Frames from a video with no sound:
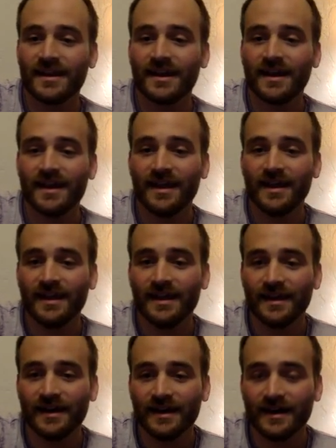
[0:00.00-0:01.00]

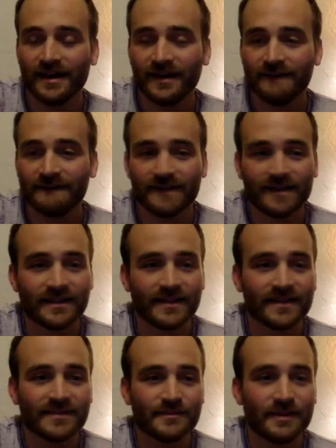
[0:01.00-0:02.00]
And I think
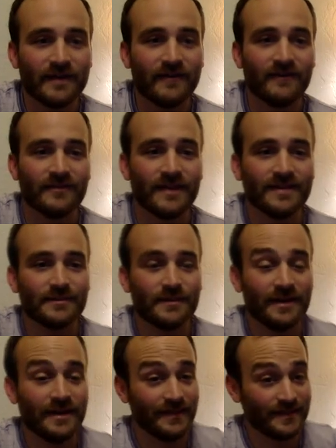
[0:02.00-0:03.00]
that's about it.